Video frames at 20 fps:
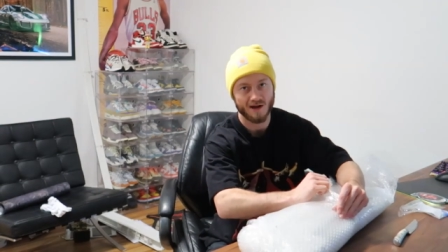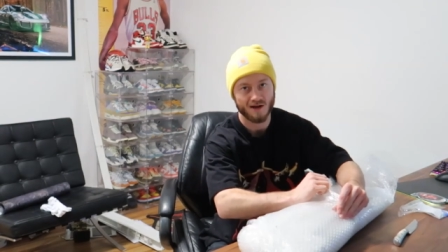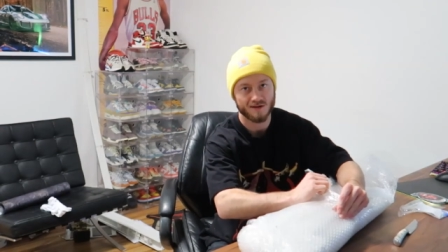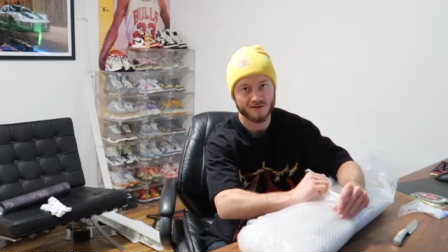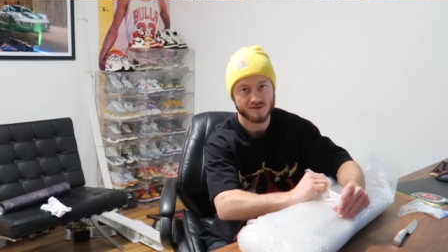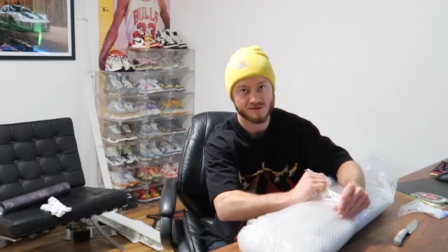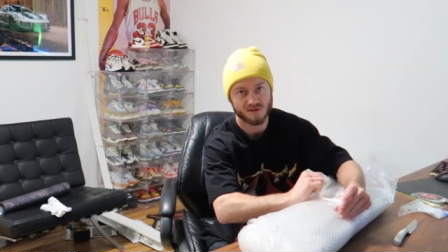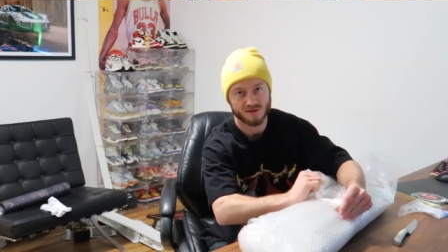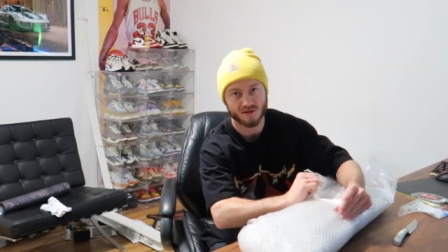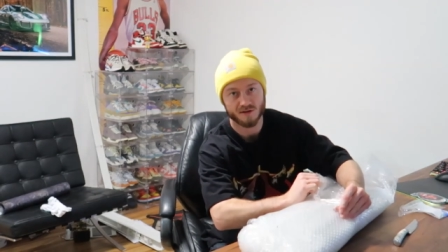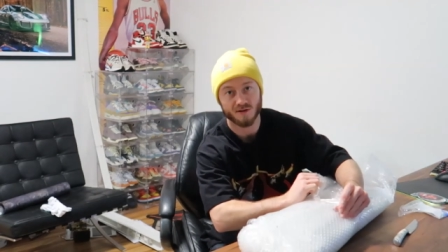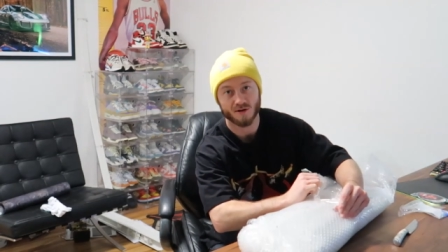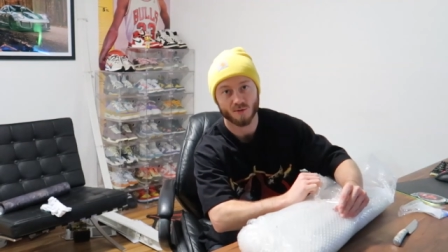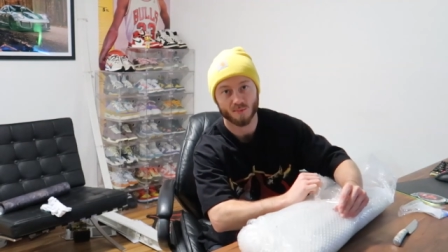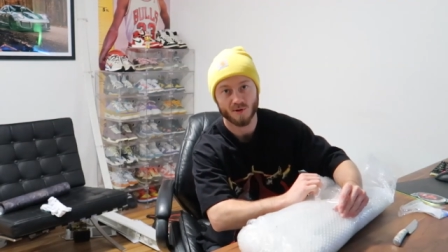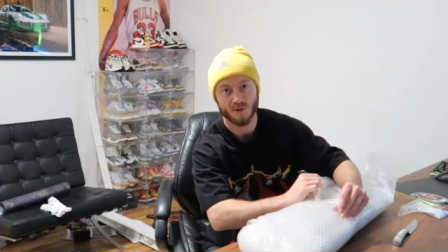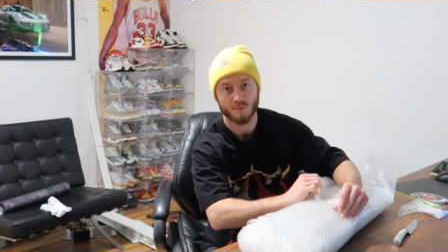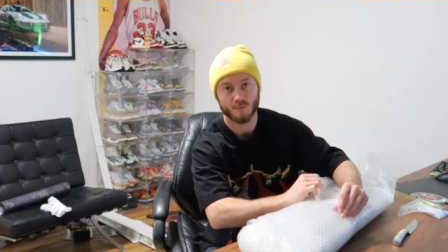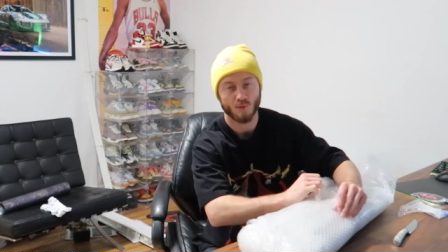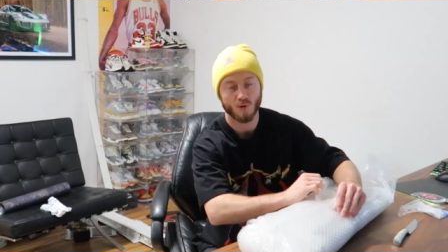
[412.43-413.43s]
house a little
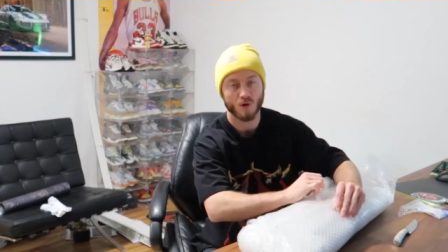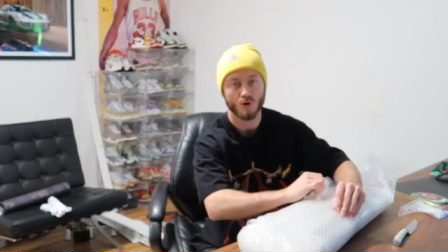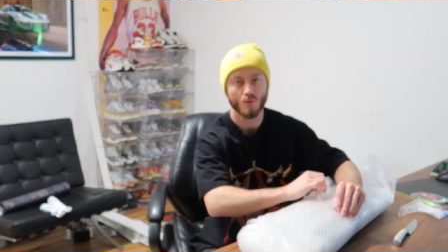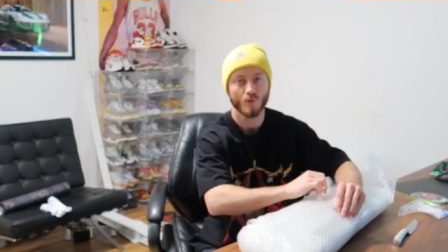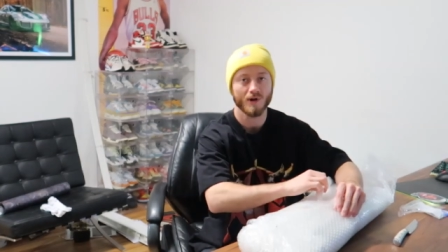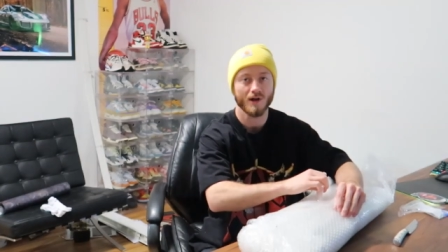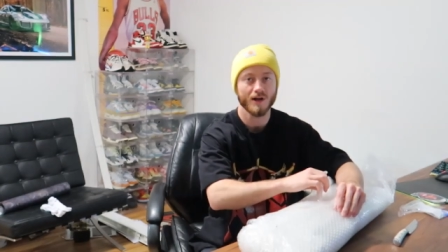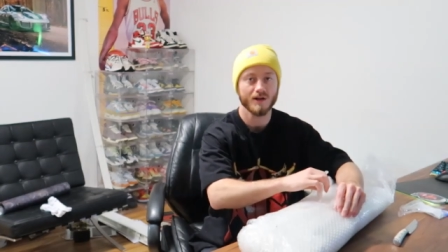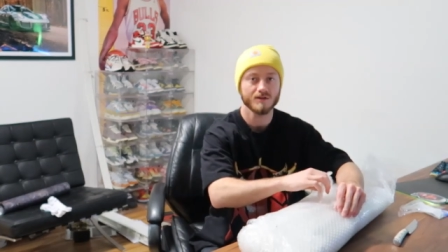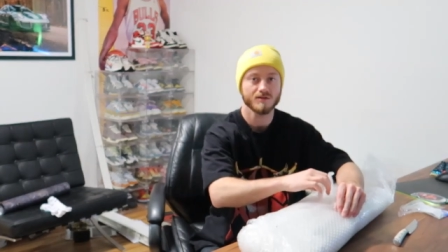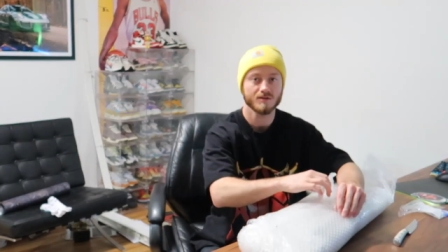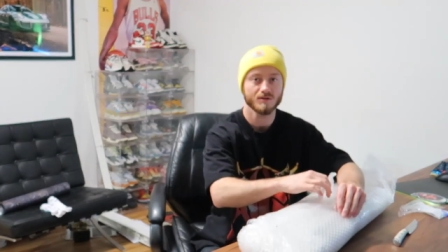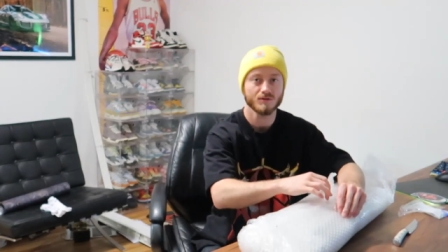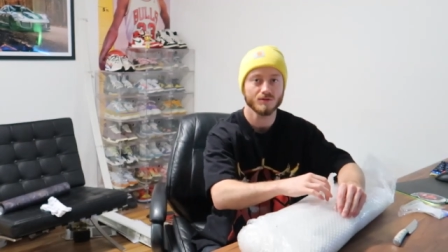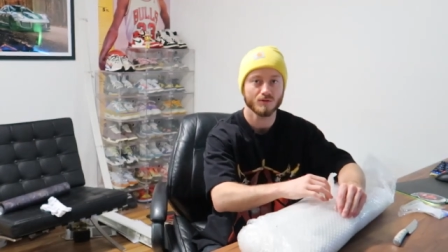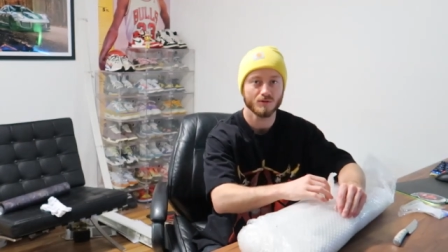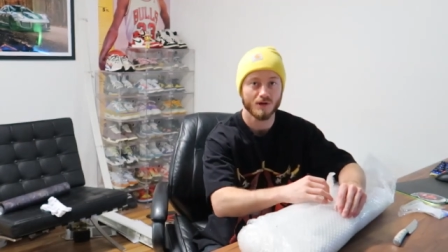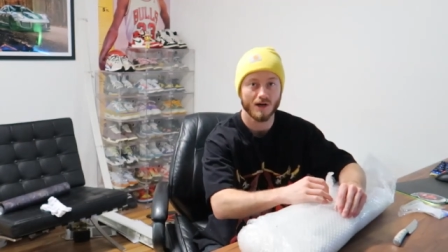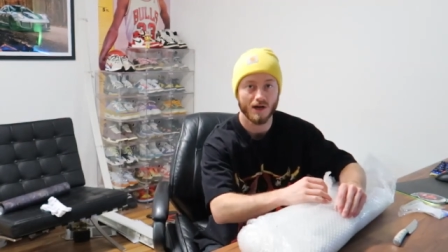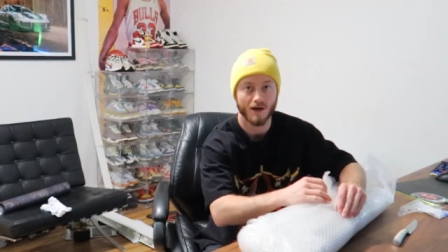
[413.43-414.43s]
bit more when I
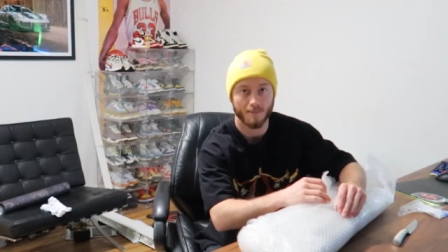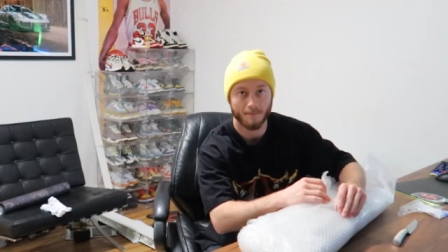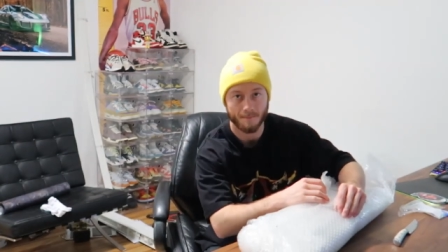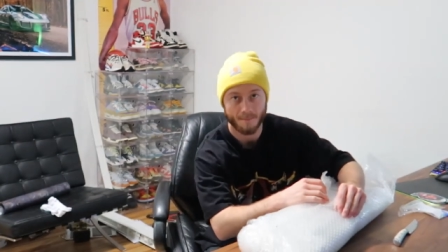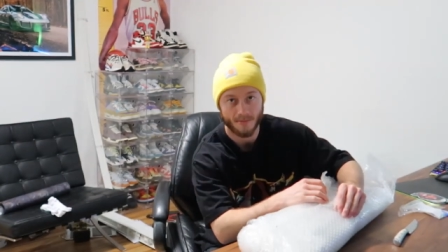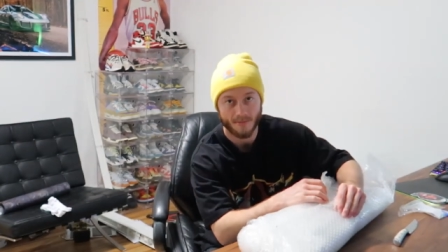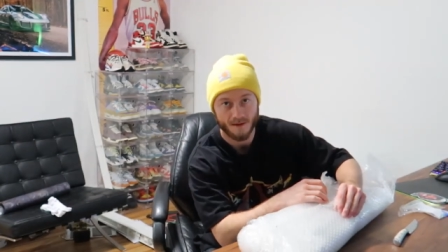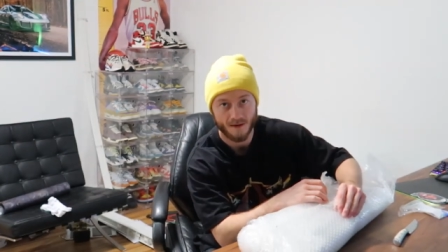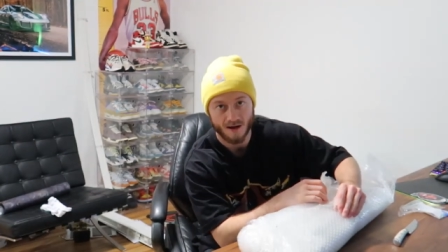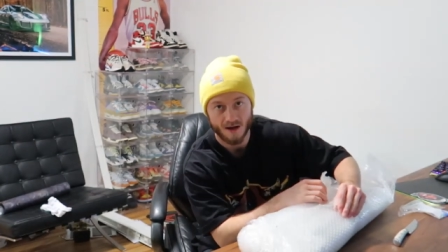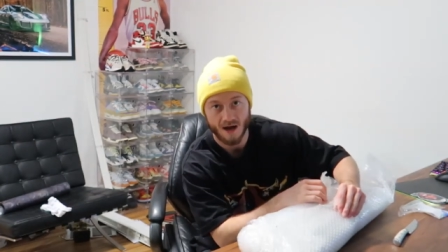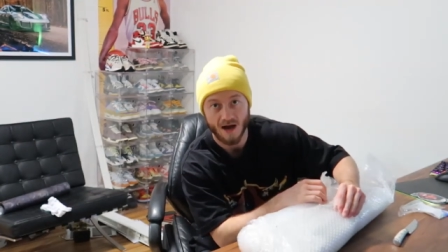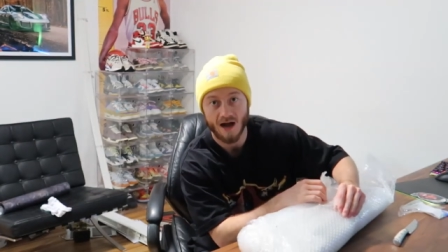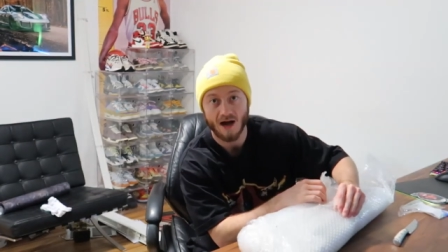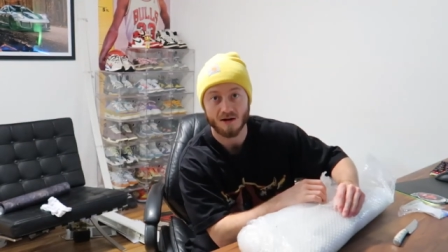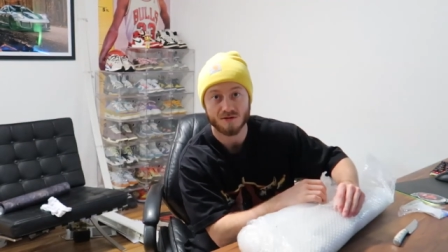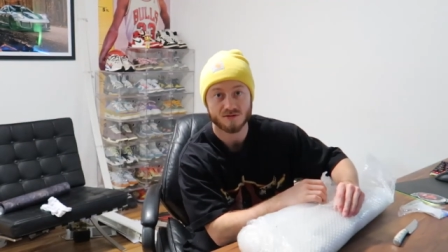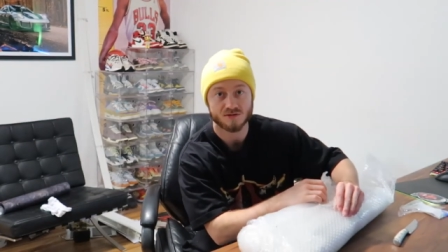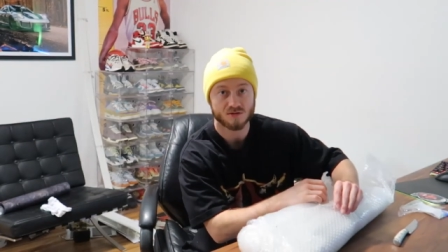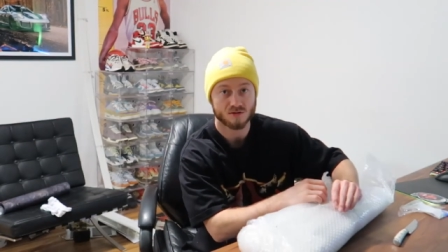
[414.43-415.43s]
do um, a
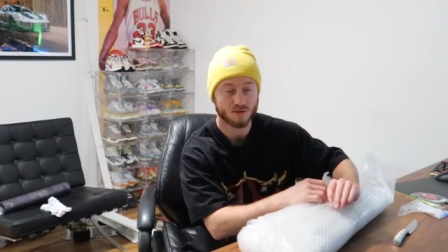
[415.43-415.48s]
house